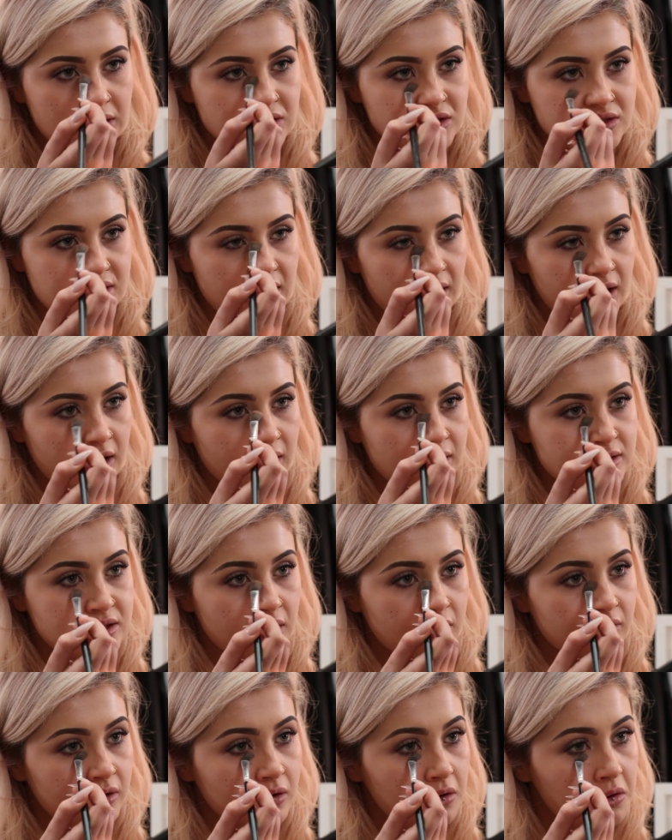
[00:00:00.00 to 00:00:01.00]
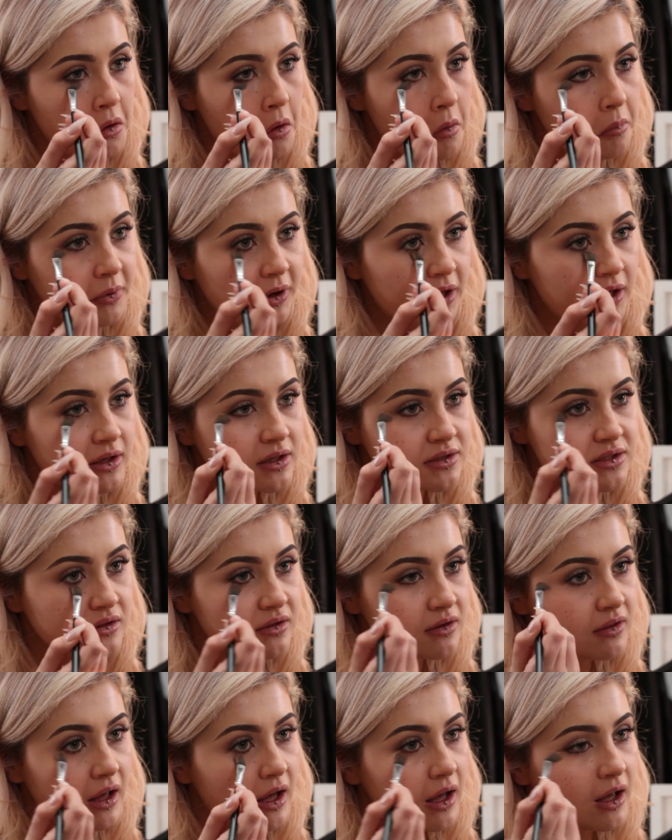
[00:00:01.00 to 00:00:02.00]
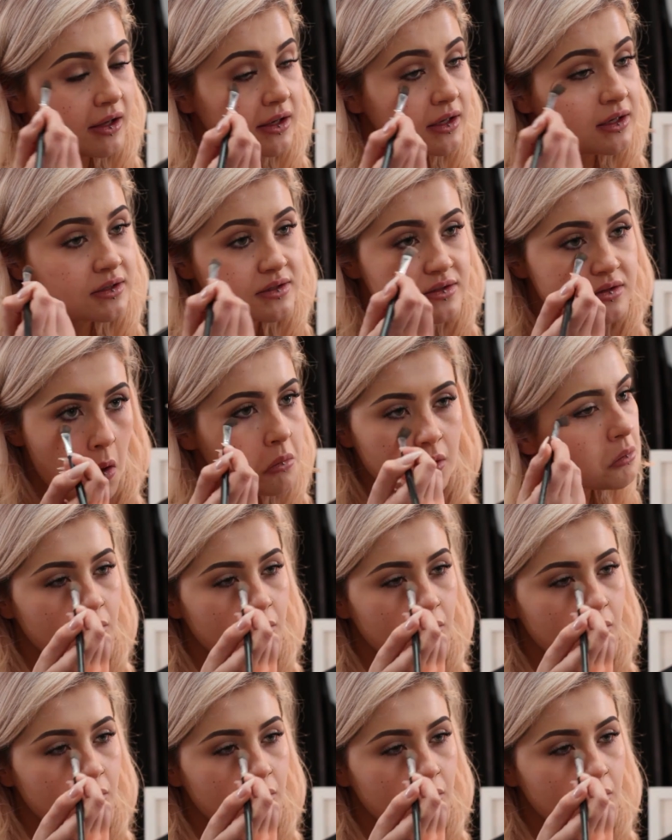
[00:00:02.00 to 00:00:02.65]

it just adds a real brightness under the eyes.